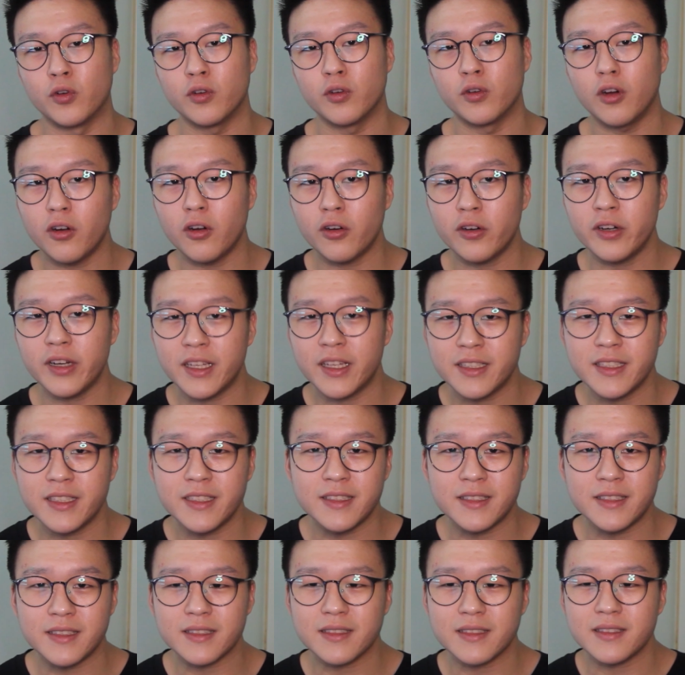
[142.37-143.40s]
or at
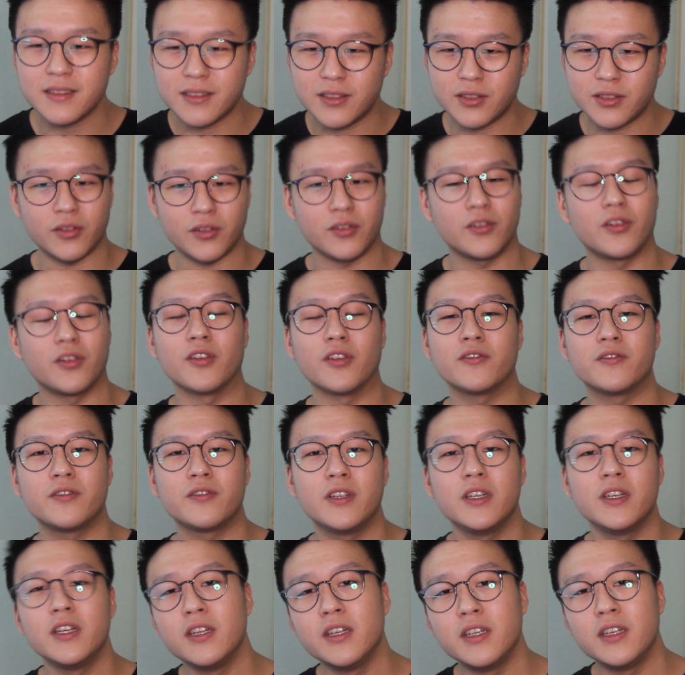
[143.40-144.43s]
least sort of.
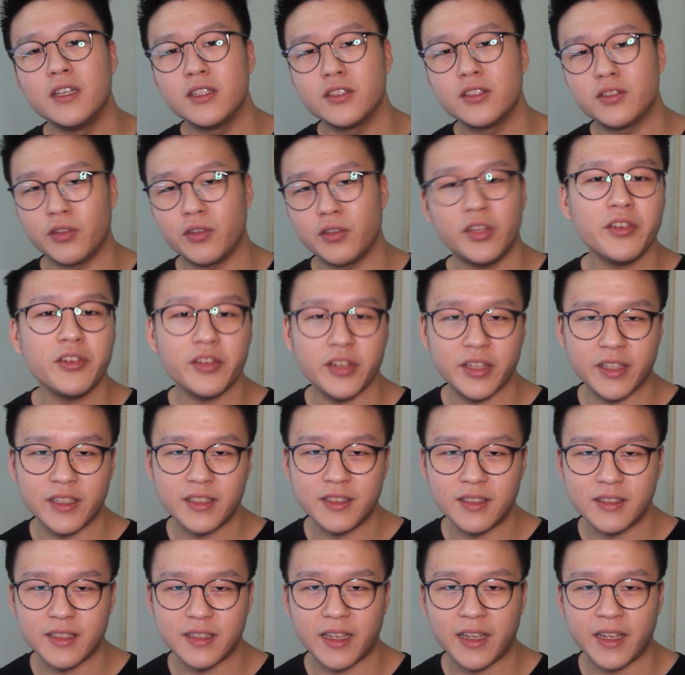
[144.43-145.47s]
So here it
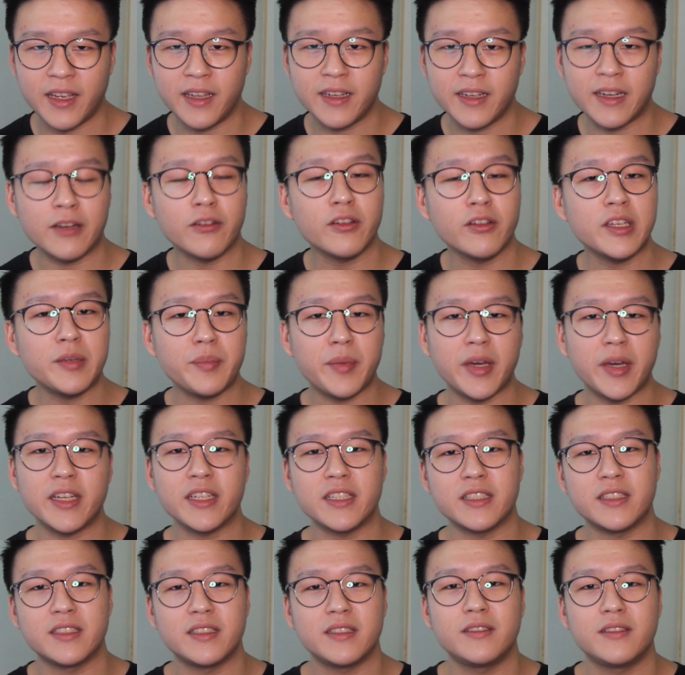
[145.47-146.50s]
is, and I only
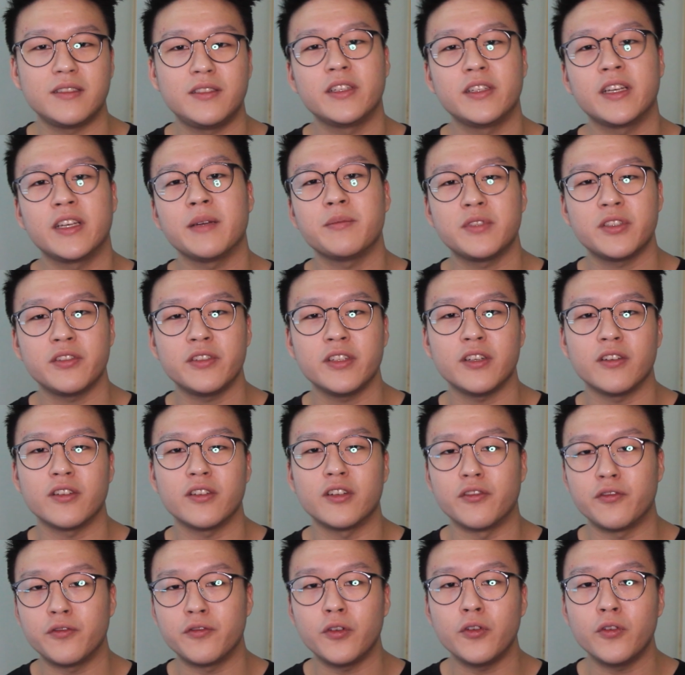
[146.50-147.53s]
managed to capture it
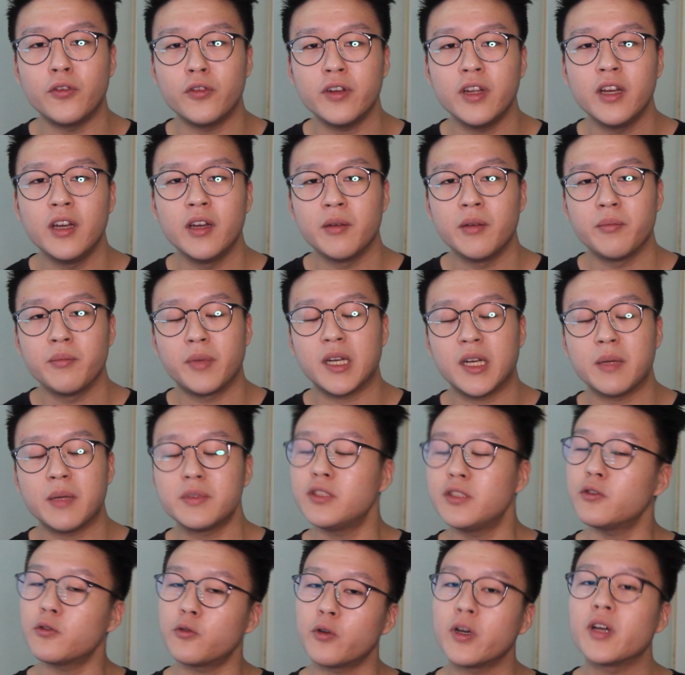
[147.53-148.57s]
on a phone, but I'm
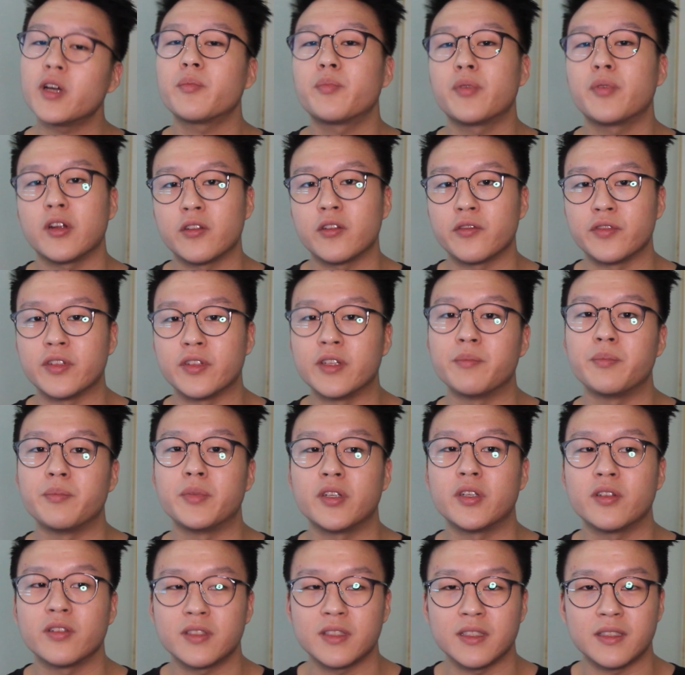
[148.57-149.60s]
still quite proud of it
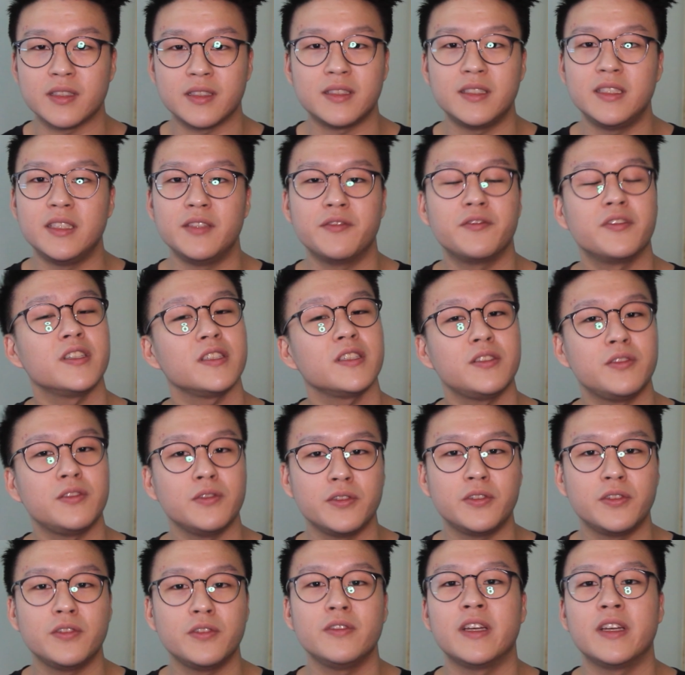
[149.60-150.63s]
because it's the first
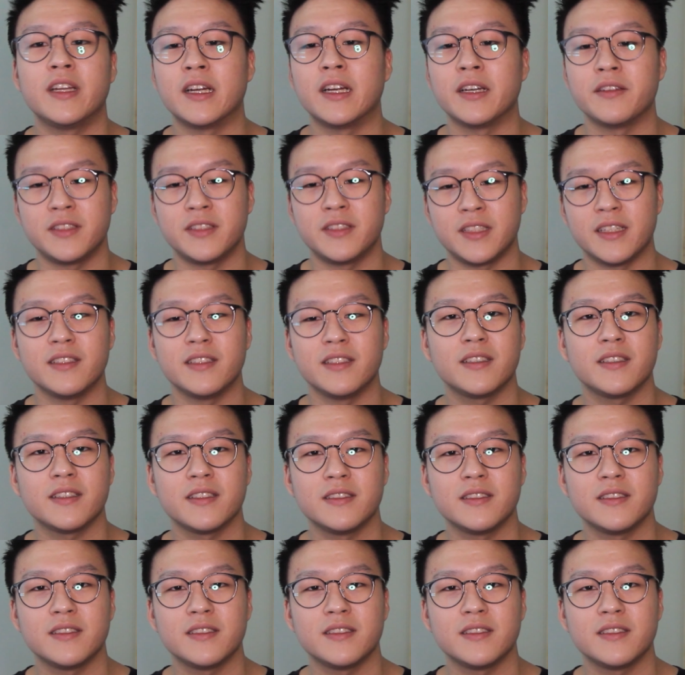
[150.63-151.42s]
two Q that I've sent.